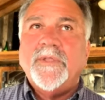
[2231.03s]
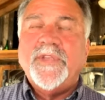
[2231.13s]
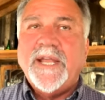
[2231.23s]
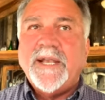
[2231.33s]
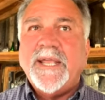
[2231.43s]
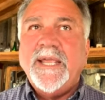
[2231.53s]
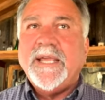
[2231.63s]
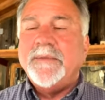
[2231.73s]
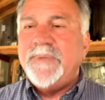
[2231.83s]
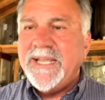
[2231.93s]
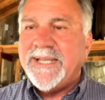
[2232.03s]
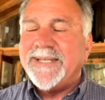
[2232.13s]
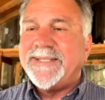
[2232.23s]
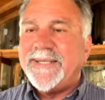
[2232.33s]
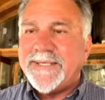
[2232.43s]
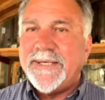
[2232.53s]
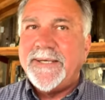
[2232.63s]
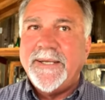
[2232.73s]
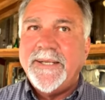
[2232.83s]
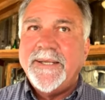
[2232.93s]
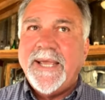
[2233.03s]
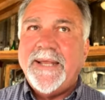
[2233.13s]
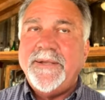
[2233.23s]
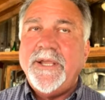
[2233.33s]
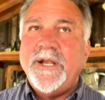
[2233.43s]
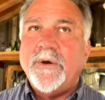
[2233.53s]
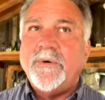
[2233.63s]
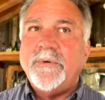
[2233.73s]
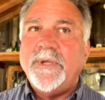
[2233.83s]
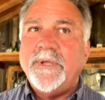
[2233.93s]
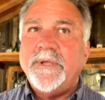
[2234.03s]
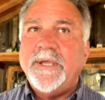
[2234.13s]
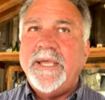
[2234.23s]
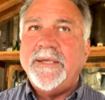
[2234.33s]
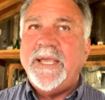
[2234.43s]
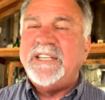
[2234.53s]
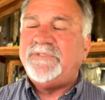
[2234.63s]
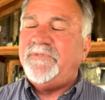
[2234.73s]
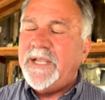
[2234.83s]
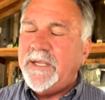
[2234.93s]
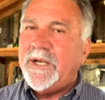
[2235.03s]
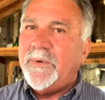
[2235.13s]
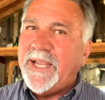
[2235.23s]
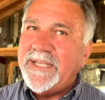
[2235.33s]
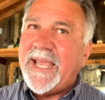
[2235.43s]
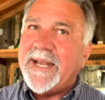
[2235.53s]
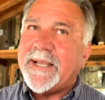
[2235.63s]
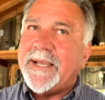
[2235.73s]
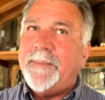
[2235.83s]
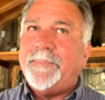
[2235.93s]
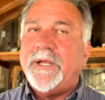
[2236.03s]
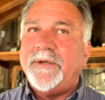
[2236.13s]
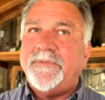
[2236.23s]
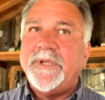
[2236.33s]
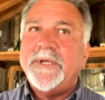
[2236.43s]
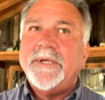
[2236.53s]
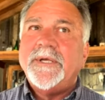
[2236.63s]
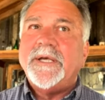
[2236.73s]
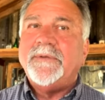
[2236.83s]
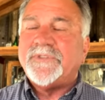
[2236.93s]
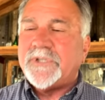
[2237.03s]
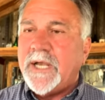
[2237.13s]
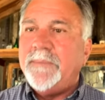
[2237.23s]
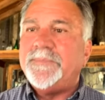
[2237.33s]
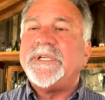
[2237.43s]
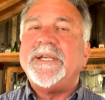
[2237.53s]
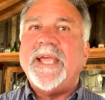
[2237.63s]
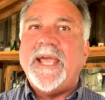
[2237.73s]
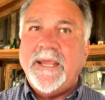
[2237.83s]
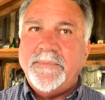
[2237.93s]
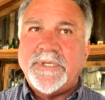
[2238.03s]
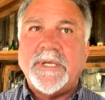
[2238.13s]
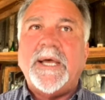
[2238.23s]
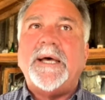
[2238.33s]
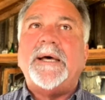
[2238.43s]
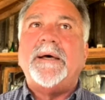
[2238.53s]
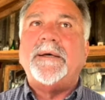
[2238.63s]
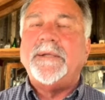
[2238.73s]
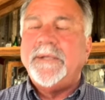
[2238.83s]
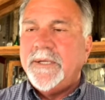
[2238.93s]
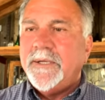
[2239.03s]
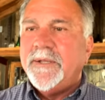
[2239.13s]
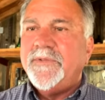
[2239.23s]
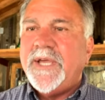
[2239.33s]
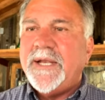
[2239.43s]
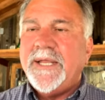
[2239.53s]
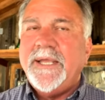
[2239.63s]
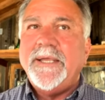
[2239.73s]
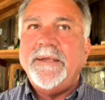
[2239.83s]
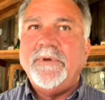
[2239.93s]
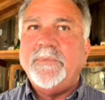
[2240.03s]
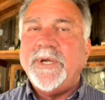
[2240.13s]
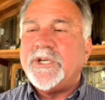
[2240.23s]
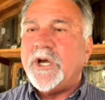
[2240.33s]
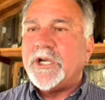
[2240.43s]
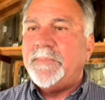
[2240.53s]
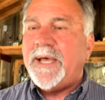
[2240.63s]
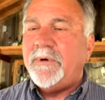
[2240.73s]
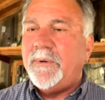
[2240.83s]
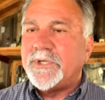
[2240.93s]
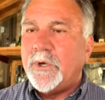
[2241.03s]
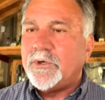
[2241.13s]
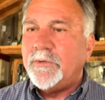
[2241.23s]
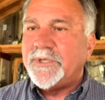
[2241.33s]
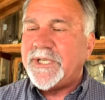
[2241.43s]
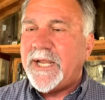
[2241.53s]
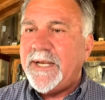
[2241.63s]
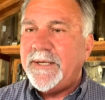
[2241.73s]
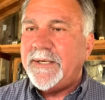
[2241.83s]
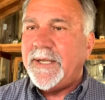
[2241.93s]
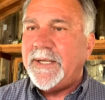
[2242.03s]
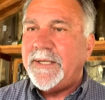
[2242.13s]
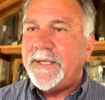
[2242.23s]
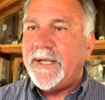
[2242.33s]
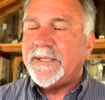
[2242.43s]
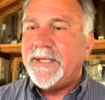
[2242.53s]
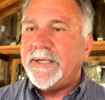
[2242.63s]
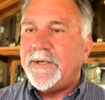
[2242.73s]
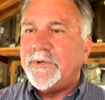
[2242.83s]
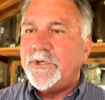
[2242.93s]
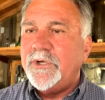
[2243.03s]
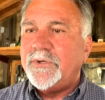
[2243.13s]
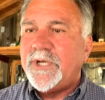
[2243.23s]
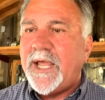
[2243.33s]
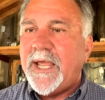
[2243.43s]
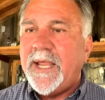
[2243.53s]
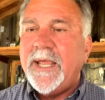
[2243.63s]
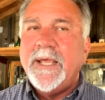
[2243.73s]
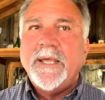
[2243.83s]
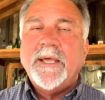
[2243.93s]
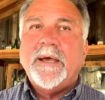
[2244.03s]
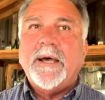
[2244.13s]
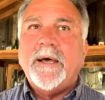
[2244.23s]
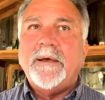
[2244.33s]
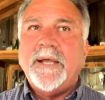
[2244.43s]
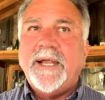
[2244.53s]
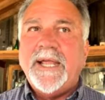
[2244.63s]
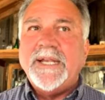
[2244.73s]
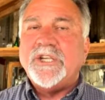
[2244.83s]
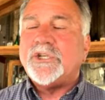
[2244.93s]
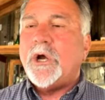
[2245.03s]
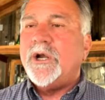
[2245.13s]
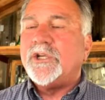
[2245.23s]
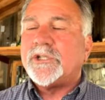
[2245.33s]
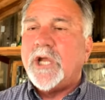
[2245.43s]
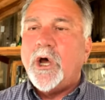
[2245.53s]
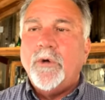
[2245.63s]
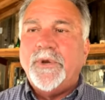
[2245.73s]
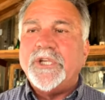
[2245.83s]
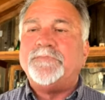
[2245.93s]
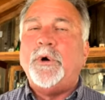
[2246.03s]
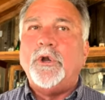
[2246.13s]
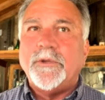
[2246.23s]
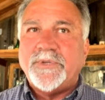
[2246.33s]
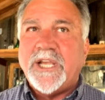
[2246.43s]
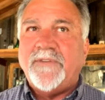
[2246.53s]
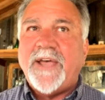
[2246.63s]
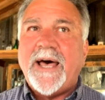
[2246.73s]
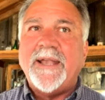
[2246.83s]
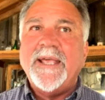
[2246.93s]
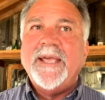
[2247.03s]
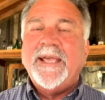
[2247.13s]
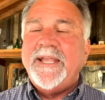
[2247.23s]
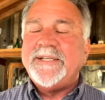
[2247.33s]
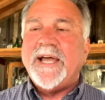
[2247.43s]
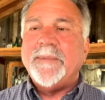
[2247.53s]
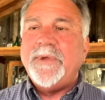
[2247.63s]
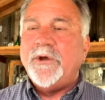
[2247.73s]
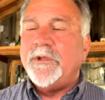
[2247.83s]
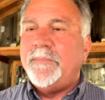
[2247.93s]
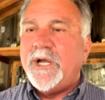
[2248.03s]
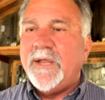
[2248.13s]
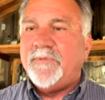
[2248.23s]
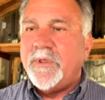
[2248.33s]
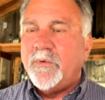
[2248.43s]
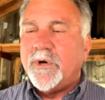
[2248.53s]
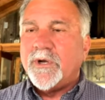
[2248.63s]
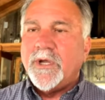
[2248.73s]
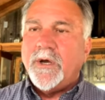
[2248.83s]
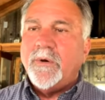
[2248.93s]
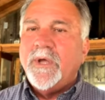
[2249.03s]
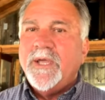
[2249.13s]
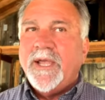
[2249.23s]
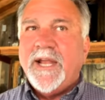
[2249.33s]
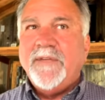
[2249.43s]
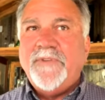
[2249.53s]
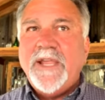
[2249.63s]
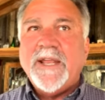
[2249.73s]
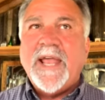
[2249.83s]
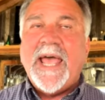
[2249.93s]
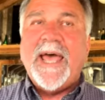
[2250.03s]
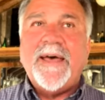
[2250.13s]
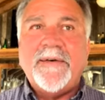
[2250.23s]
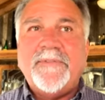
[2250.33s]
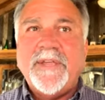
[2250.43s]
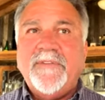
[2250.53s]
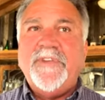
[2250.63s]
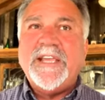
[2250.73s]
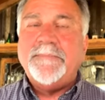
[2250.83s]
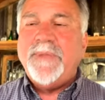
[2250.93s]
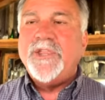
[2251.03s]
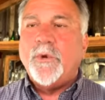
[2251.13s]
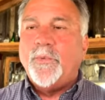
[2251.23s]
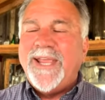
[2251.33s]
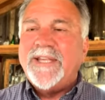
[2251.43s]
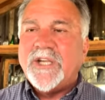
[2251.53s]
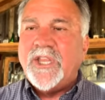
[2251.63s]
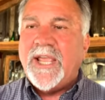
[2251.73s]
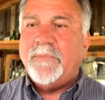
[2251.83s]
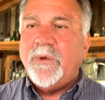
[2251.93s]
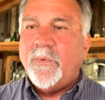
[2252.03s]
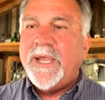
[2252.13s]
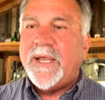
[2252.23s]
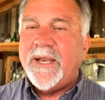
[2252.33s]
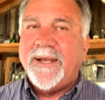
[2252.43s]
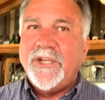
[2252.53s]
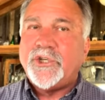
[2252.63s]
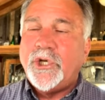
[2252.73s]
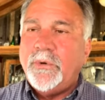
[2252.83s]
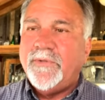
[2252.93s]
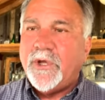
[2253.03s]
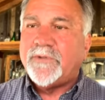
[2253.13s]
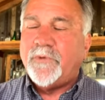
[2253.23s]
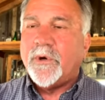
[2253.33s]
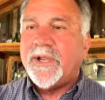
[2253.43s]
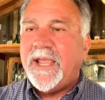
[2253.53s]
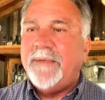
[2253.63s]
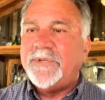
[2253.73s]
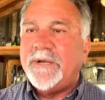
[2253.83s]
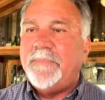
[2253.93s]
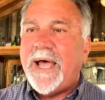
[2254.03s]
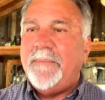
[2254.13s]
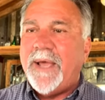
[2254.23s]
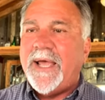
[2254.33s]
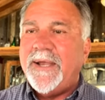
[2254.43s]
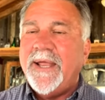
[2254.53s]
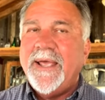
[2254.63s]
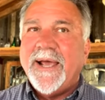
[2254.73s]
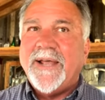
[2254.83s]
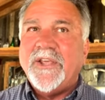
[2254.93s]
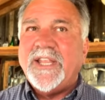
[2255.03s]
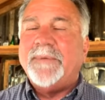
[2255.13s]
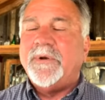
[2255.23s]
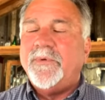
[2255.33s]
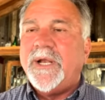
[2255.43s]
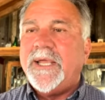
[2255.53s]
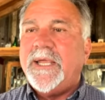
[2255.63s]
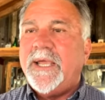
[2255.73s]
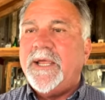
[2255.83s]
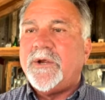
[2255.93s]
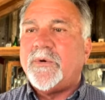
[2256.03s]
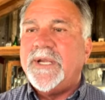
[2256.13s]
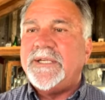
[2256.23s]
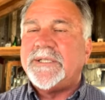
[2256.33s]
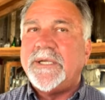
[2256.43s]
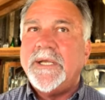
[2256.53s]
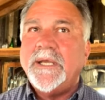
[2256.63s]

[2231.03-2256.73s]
that he can be consistent. And, you know, he, he's, he, you know, he's had a couple of, of slumps in games uh, that he, we, we talked about, what was it, Oklahoma State, uh, I think on Tuesday. Yeah. Uh, and, and he started slow, but he's pulled himself out. He's got to be on the money from the word go and if he can have if he can be the reason that we win at least two of those four games in my mind I think that would really increase